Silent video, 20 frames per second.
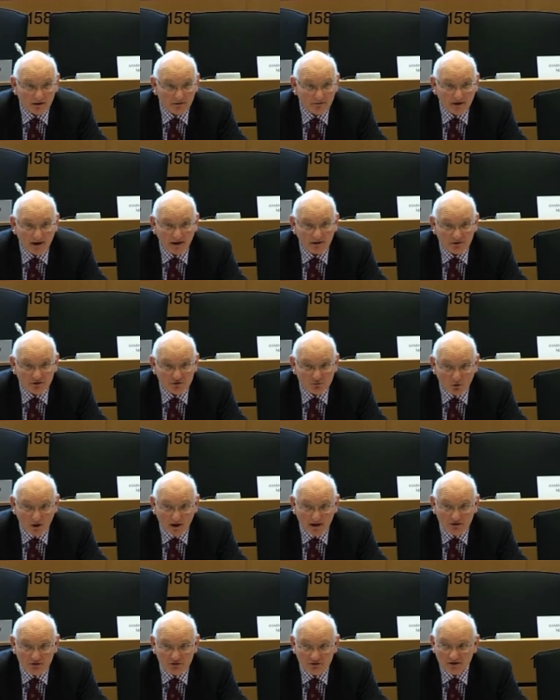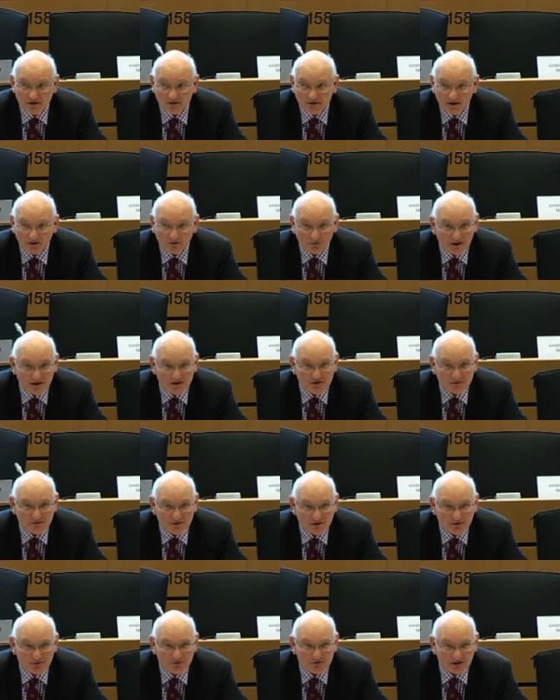There is waste. There are ways of
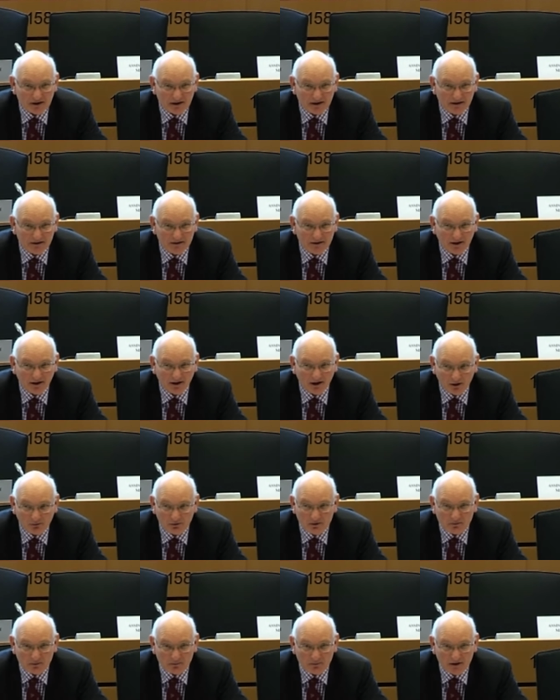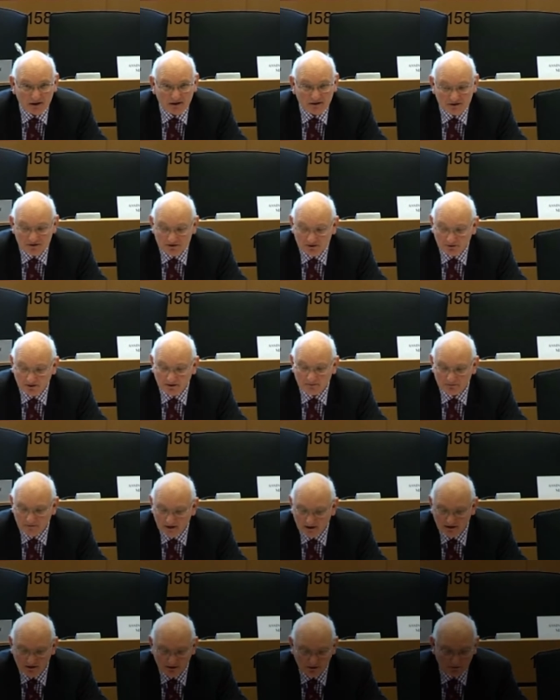using it. Are we prepared to do it?
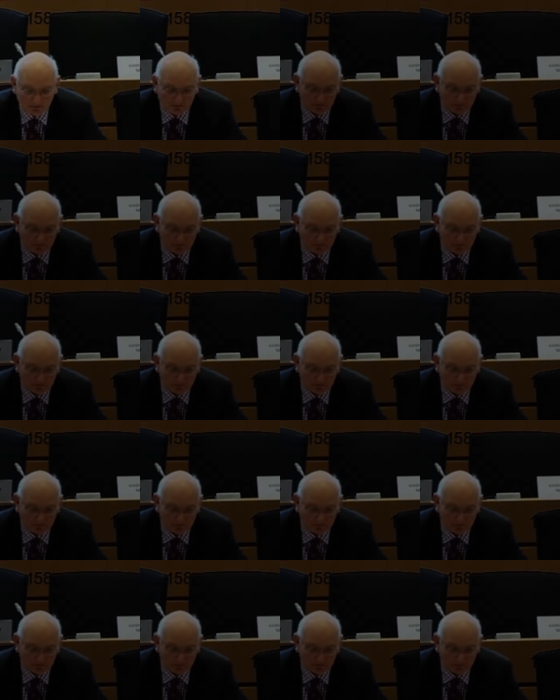Thank you.